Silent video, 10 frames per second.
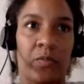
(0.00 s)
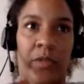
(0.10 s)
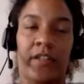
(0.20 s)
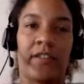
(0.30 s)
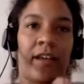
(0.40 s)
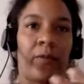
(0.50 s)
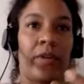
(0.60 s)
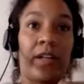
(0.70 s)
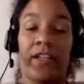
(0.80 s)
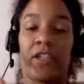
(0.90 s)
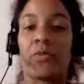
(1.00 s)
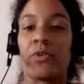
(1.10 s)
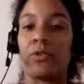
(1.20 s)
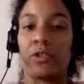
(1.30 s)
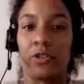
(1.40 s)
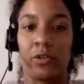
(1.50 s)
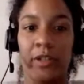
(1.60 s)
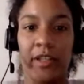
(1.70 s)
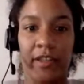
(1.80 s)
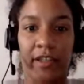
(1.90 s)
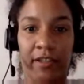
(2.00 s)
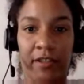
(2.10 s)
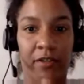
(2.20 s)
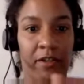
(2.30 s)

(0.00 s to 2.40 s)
mean that we are less prone to doing things?